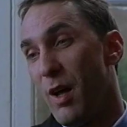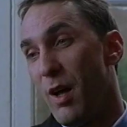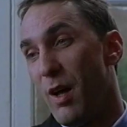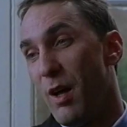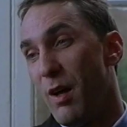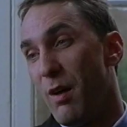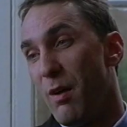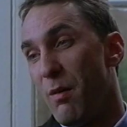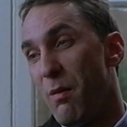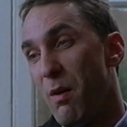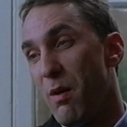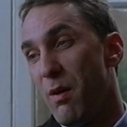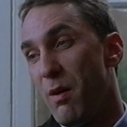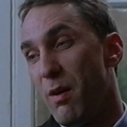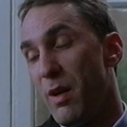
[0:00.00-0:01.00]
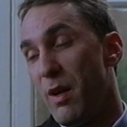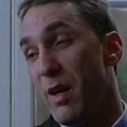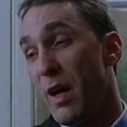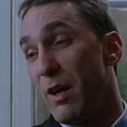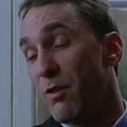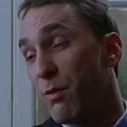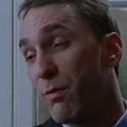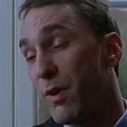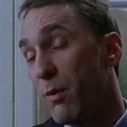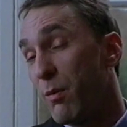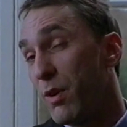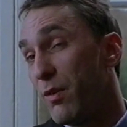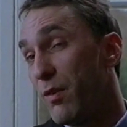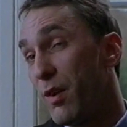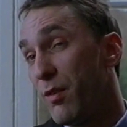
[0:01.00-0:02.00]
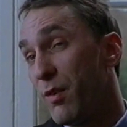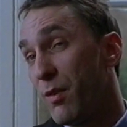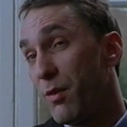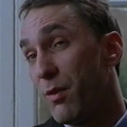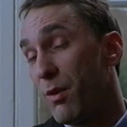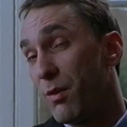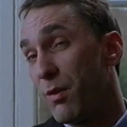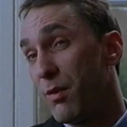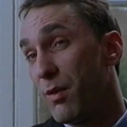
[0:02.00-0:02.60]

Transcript: uh, in actual fact, what it says in the doctor,